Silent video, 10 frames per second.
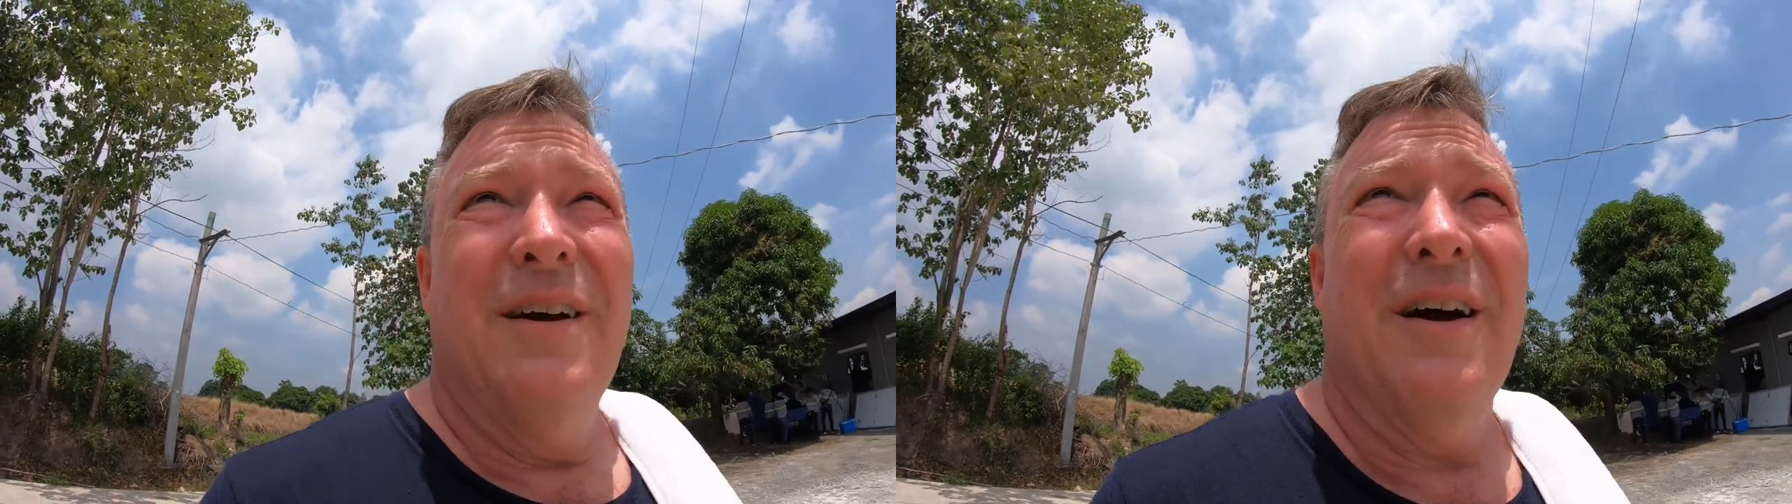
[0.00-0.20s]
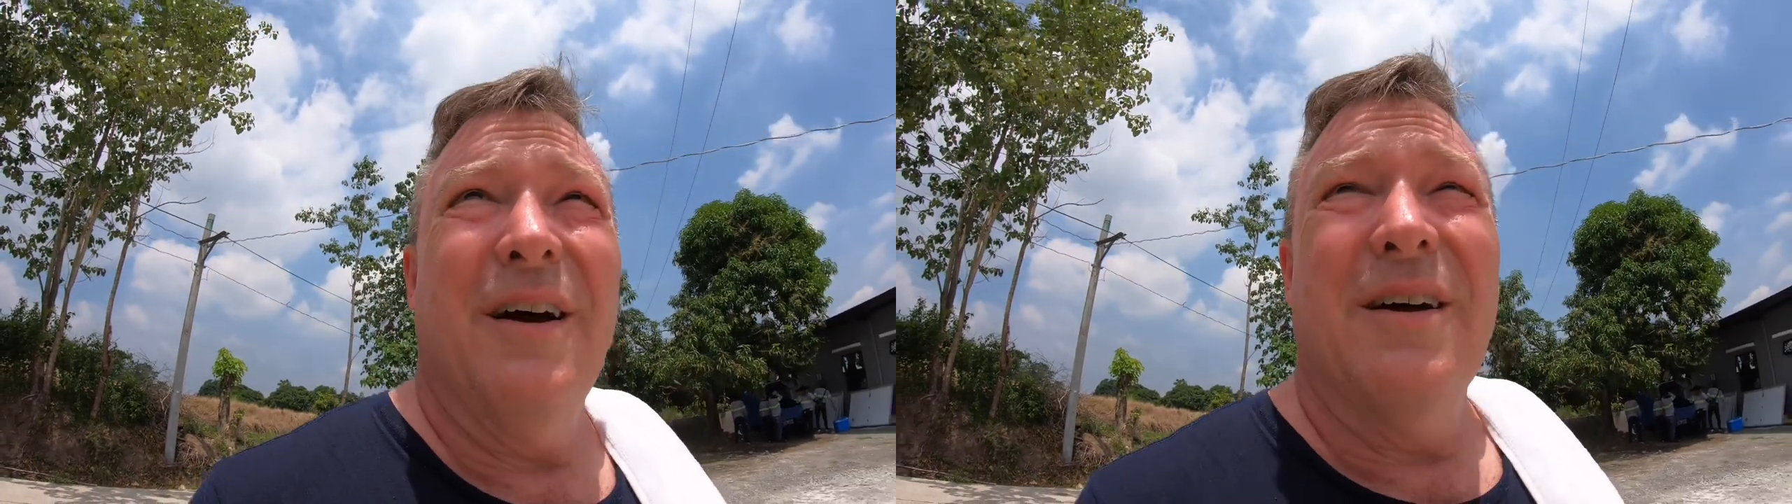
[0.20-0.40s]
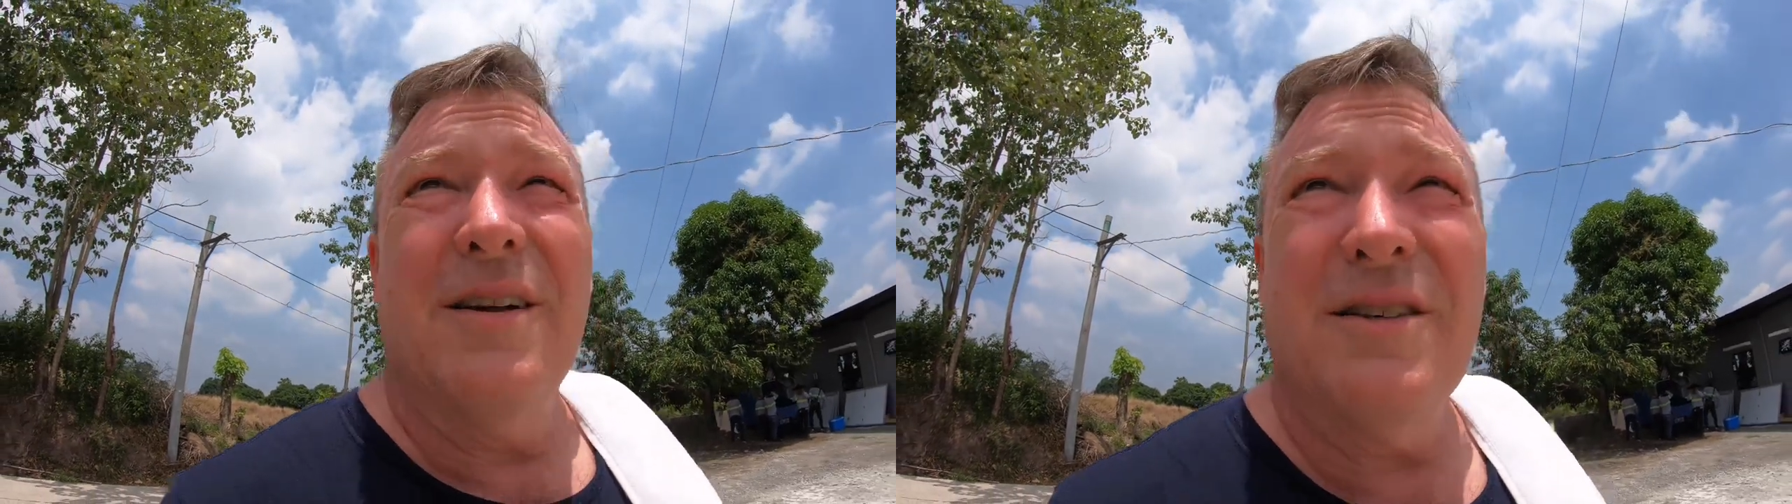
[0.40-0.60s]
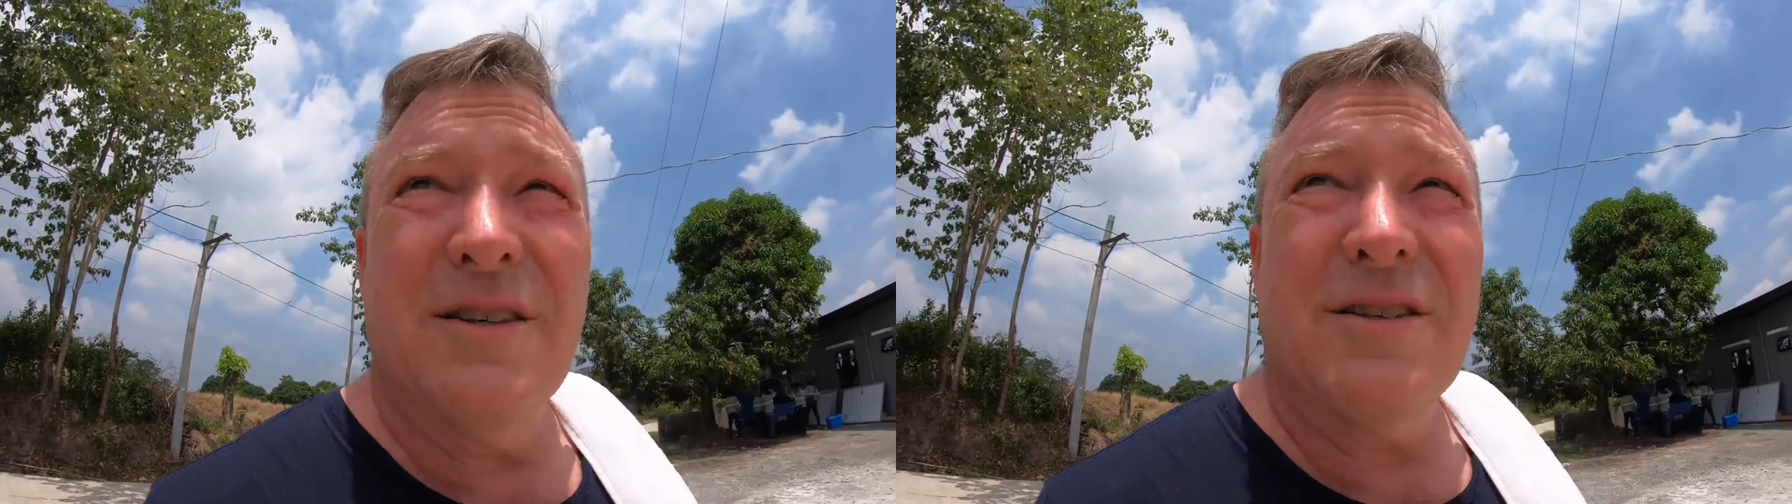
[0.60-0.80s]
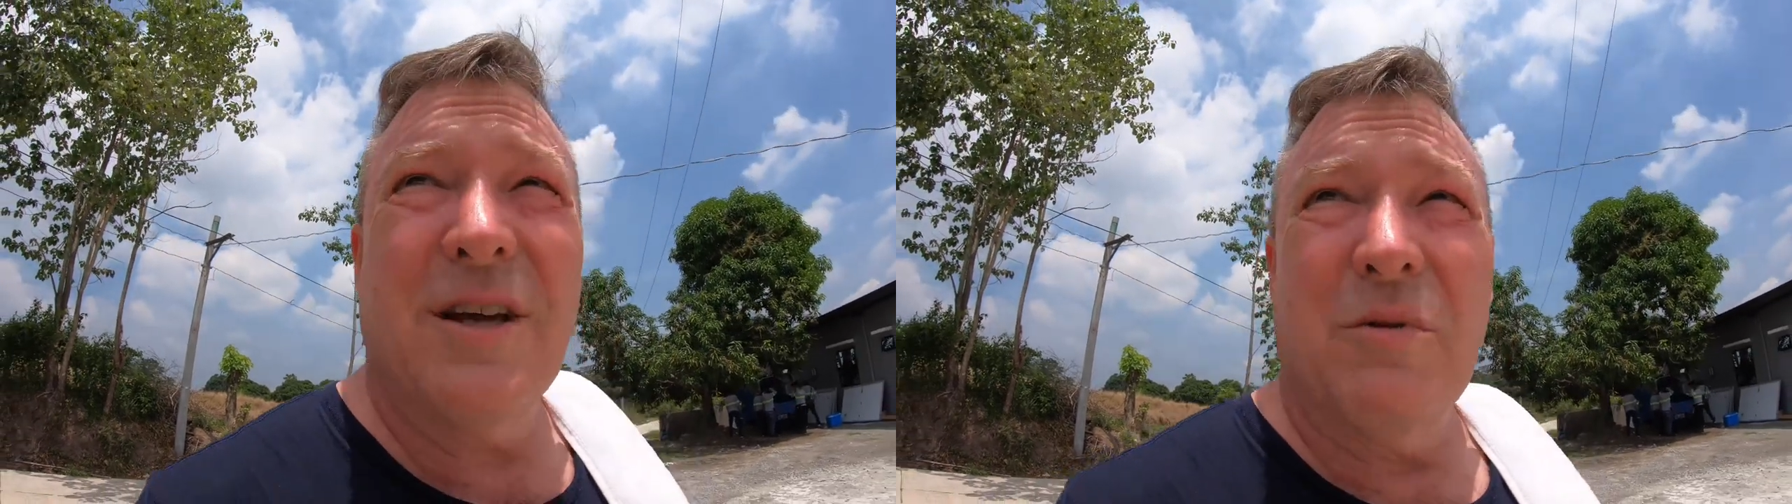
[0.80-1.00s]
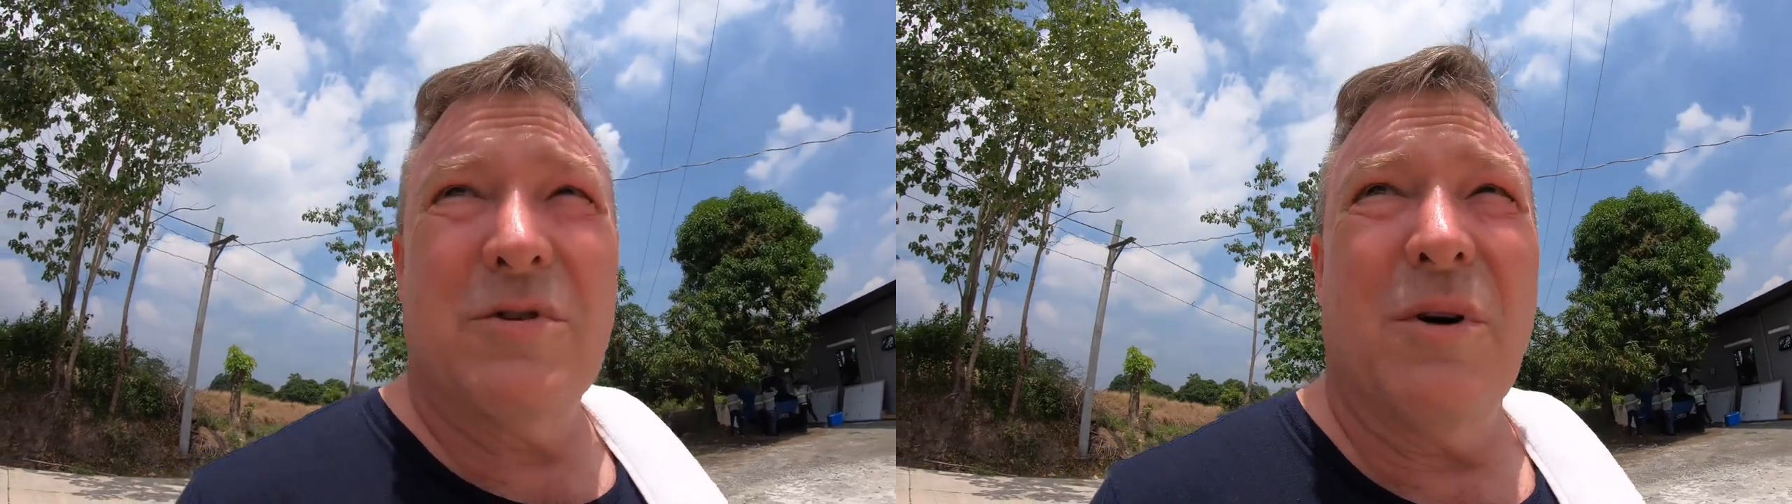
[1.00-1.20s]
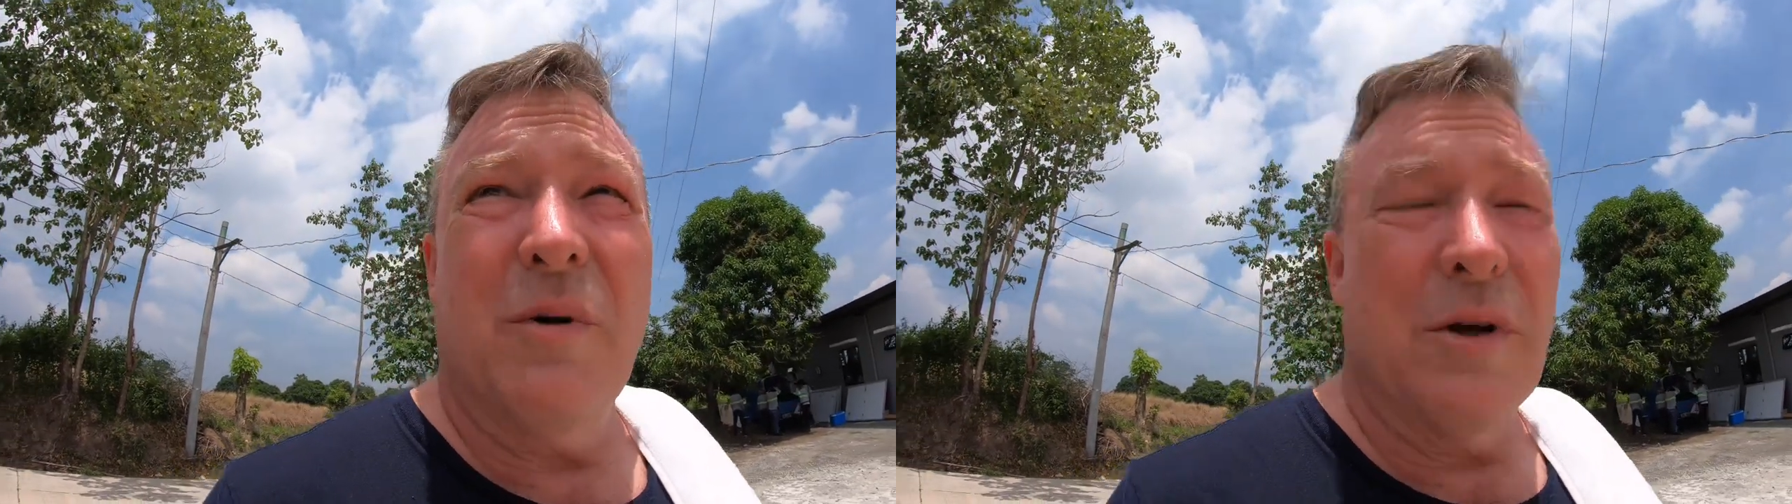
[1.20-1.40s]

Uh, and since they were so